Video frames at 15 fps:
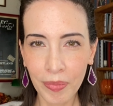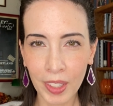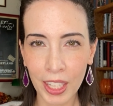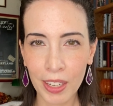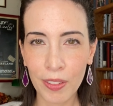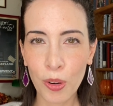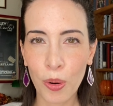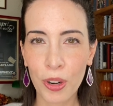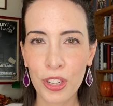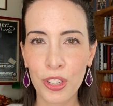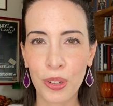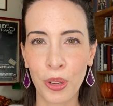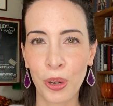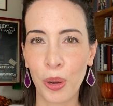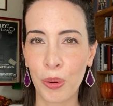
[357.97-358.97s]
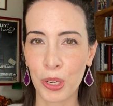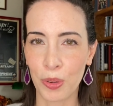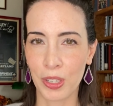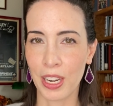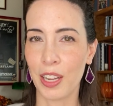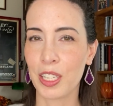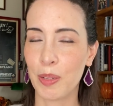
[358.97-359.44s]
And of course, you can always
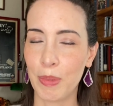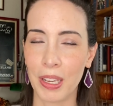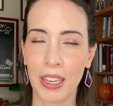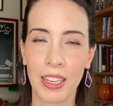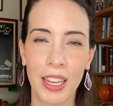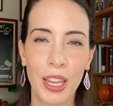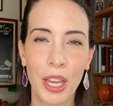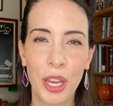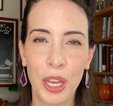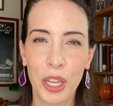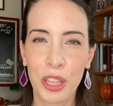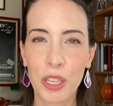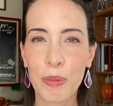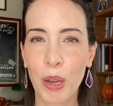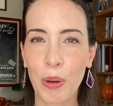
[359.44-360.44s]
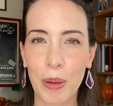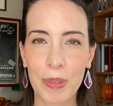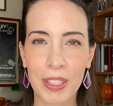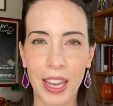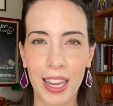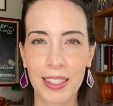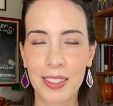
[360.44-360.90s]
reach out to me through my
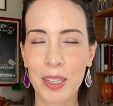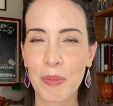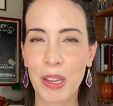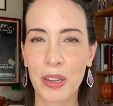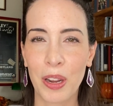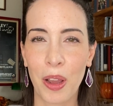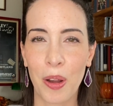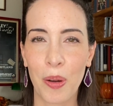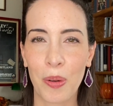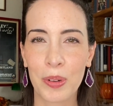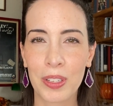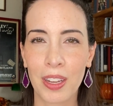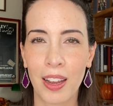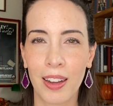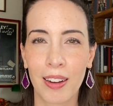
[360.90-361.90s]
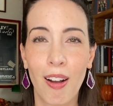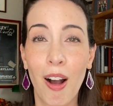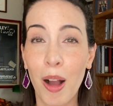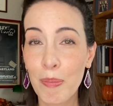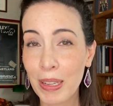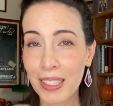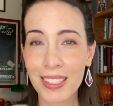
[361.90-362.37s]
website, send me a note,
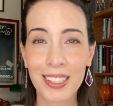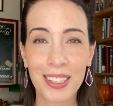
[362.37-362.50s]
comment